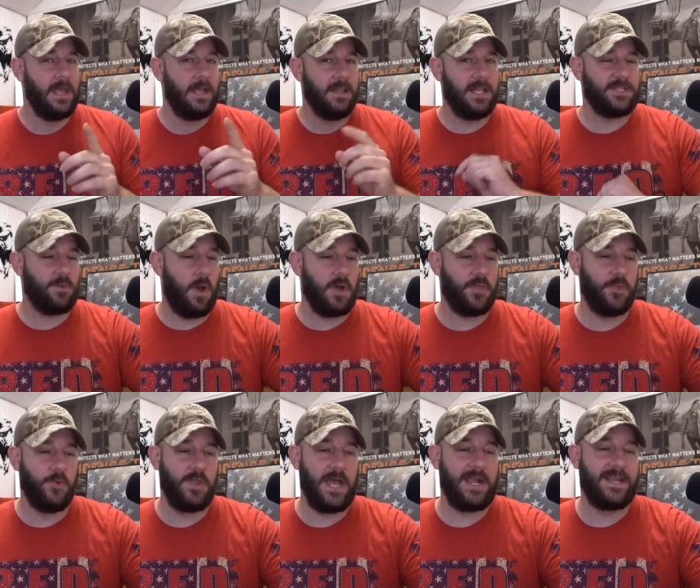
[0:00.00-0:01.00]
Let's walk
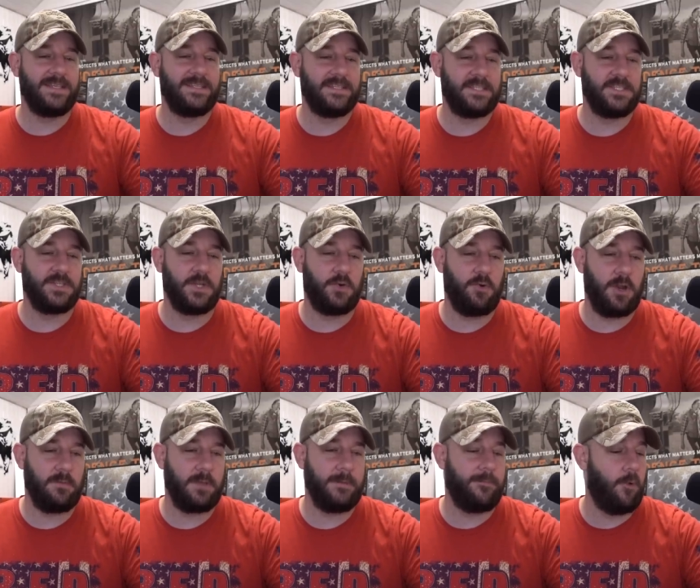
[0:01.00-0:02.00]
through that because this is
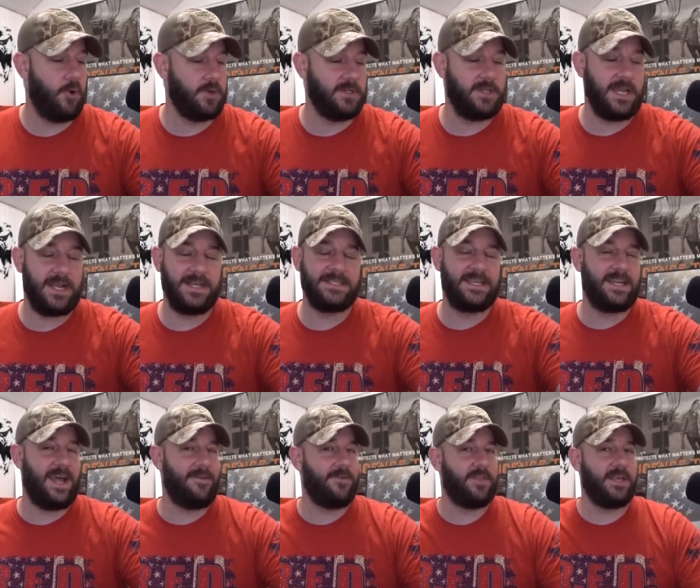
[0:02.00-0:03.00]
incredibly important. Like I said,
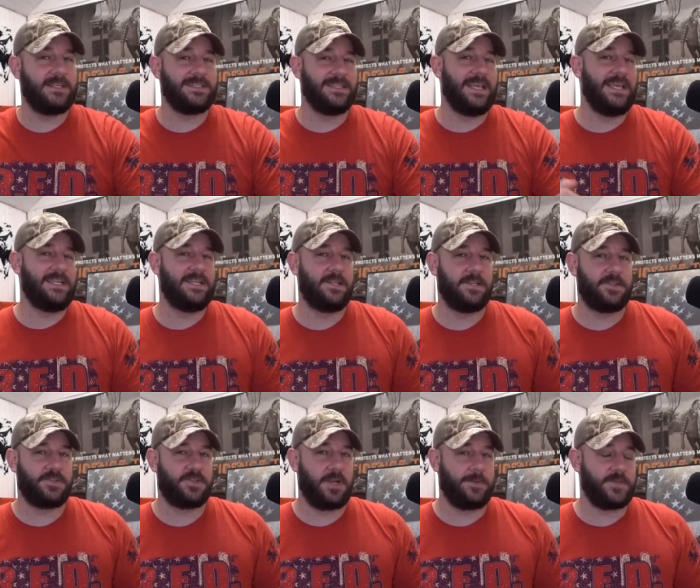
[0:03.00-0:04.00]
everything is linked in the
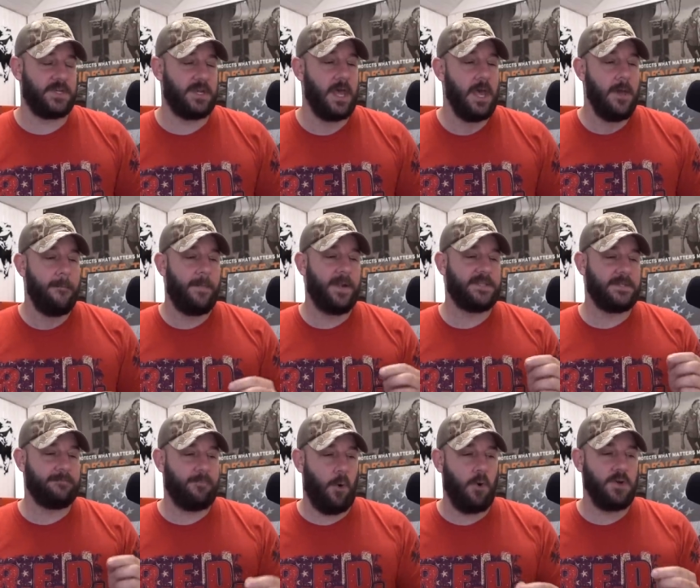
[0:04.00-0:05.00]
description, but it's
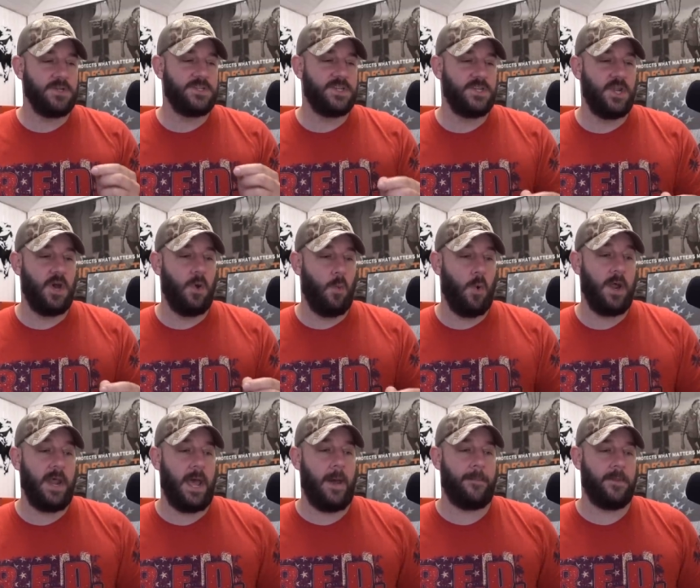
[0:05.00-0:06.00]
important to know
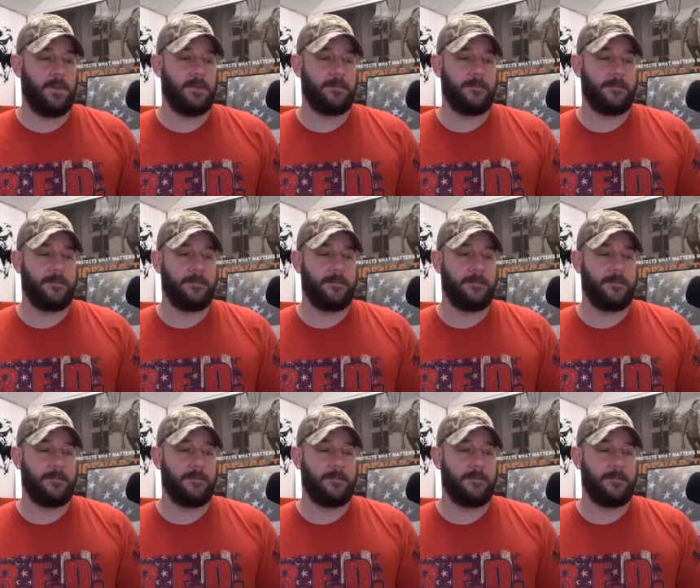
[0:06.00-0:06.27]
what happened.